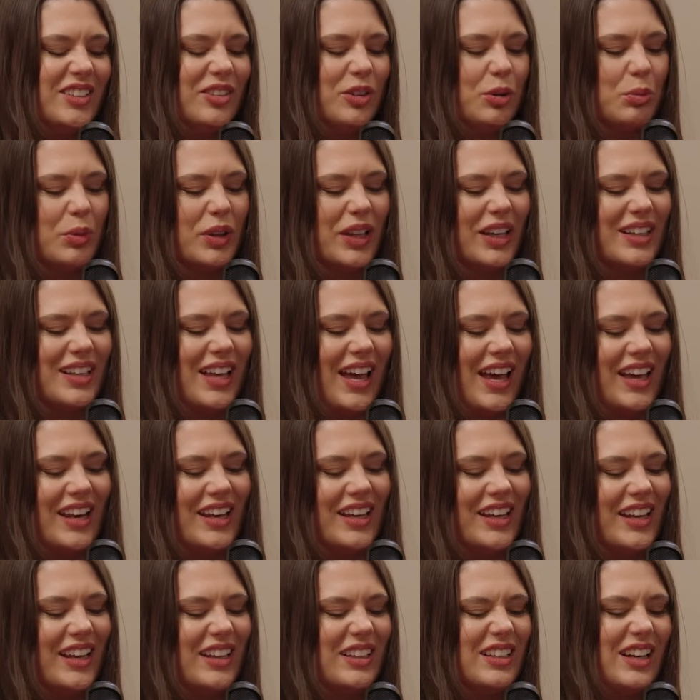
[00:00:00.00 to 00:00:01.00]
Normally I'd
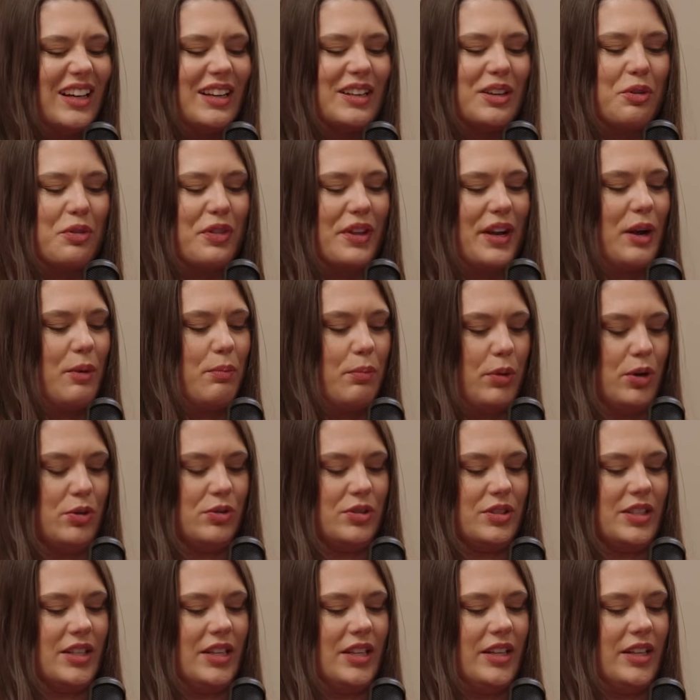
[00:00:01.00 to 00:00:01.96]
edit. I don't think I'll post it.